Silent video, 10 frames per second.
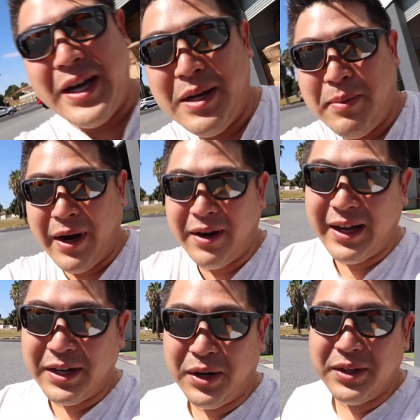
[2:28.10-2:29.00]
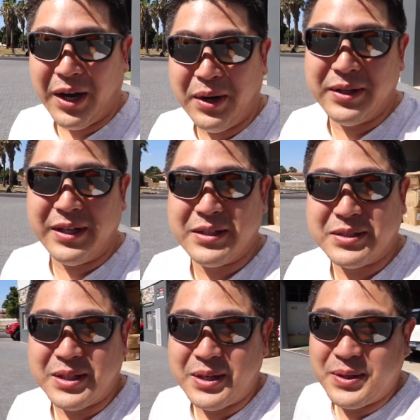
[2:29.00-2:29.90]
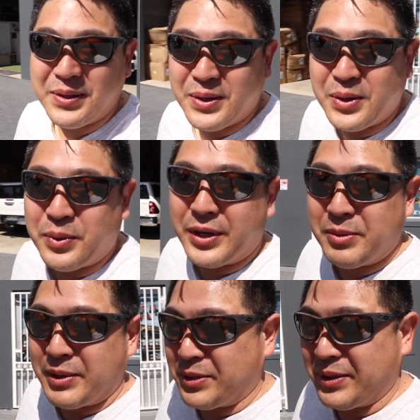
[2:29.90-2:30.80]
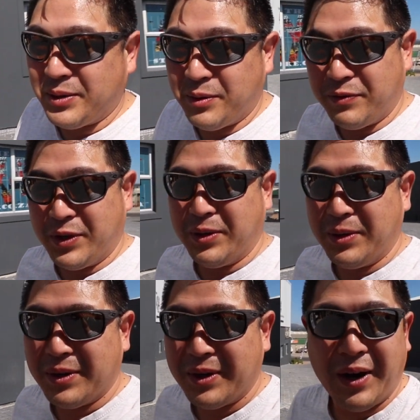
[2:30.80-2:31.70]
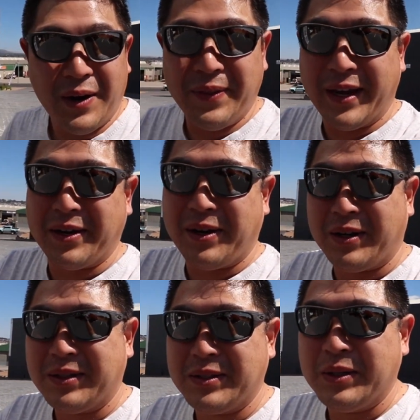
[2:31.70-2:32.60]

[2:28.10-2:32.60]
And apparently I know the owner, so we're going to be doing a review on that car,